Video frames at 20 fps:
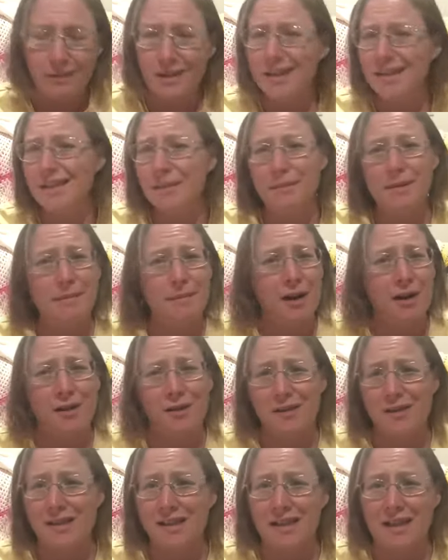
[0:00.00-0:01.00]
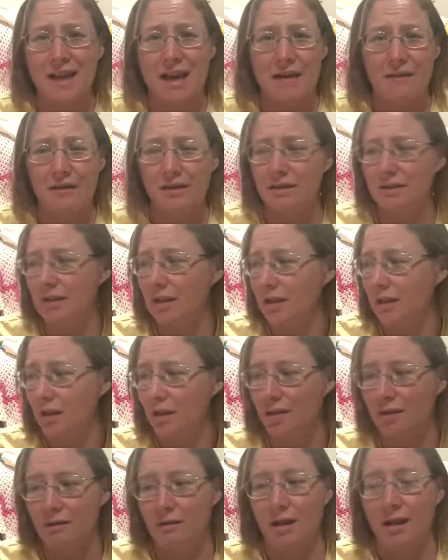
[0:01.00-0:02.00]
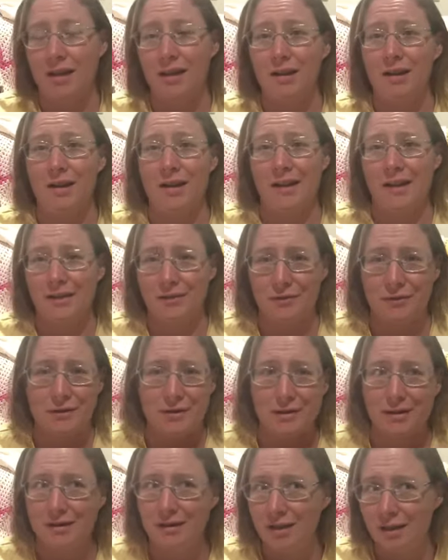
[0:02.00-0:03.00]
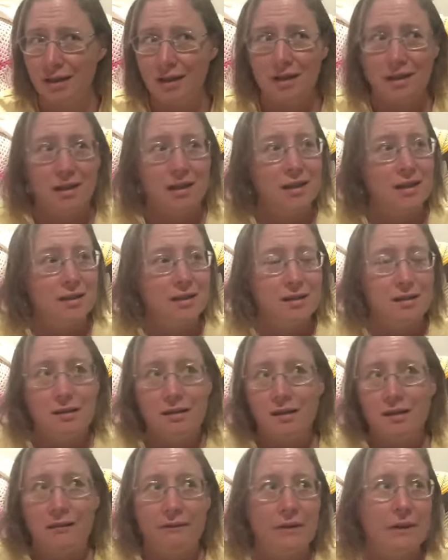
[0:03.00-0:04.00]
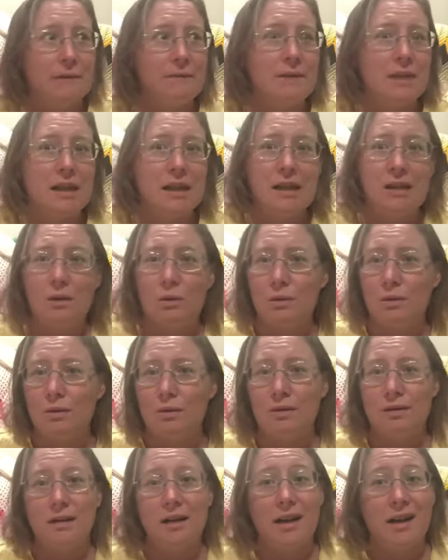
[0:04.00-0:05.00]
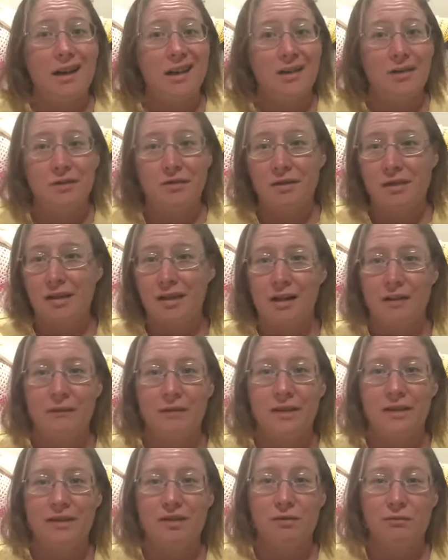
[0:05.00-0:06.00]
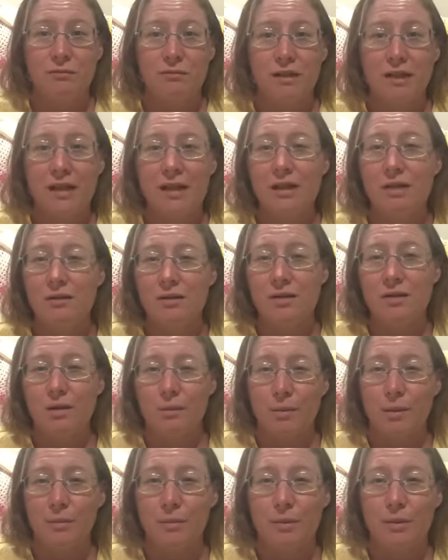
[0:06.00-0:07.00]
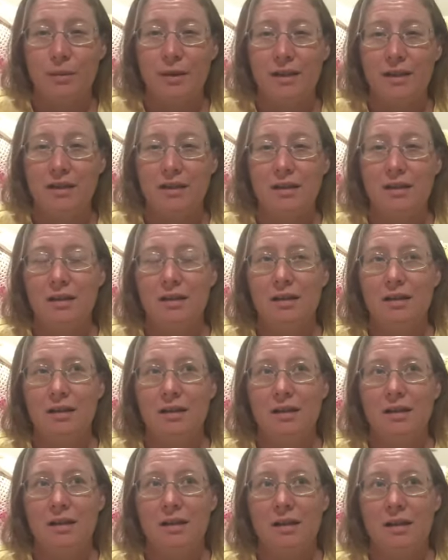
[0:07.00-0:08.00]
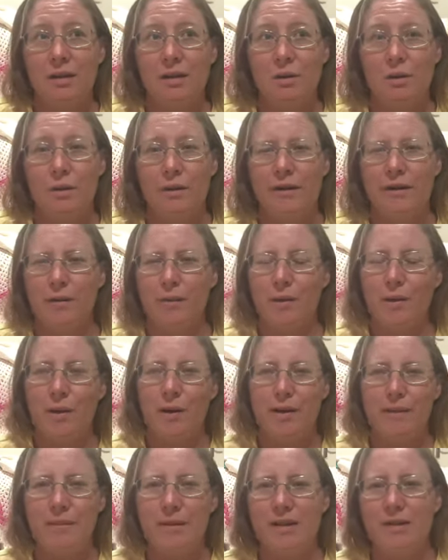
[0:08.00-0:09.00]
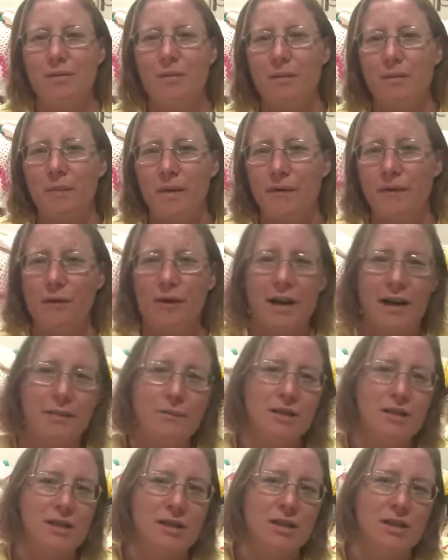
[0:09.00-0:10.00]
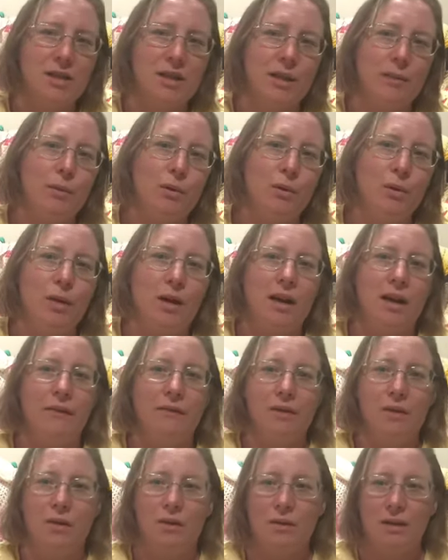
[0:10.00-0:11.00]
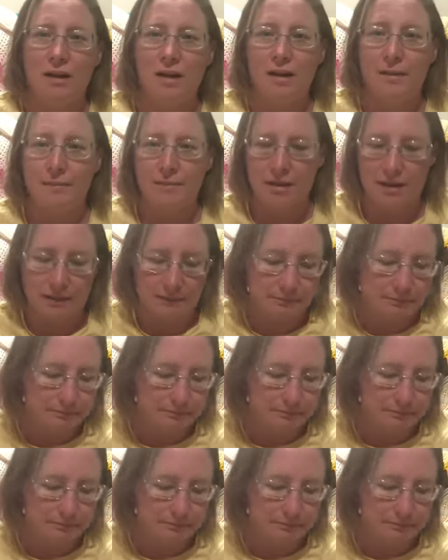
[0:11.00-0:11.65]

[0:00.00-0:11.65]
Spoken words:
Some of them I honestly haven't. I got like 950 or 900 and I reached a really good stopping point, or it required me to move my frame to stitch anymore, and I've gone, I'm done.